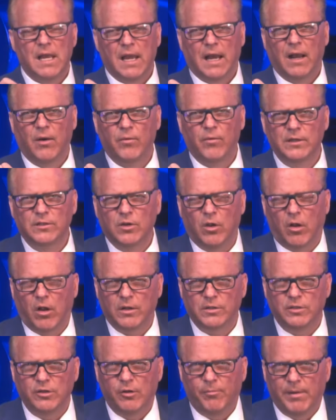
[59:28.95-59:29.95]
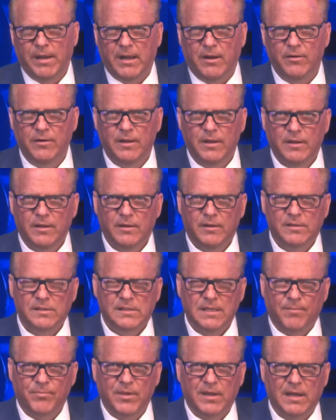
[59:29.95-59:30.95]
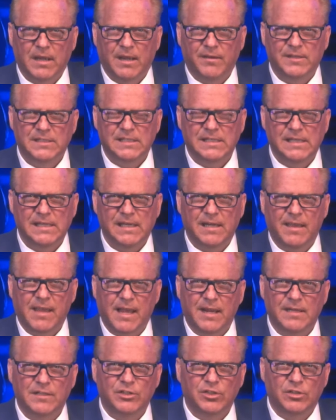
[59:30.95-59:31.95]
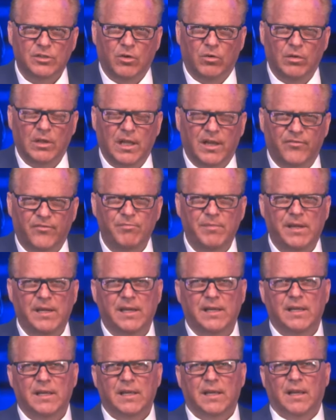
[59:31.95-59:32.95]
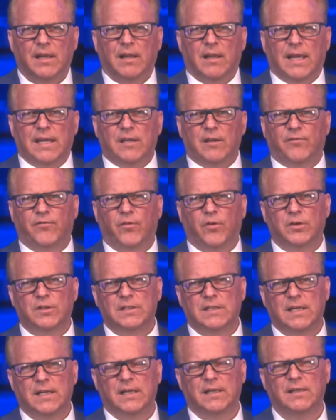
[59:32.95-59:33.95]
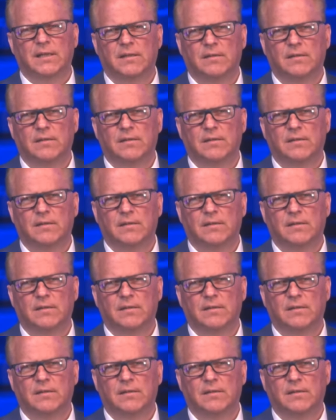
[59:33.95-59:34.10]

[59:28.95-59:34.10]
I want to talk to you about something I see, and that is you don't love me like you first did.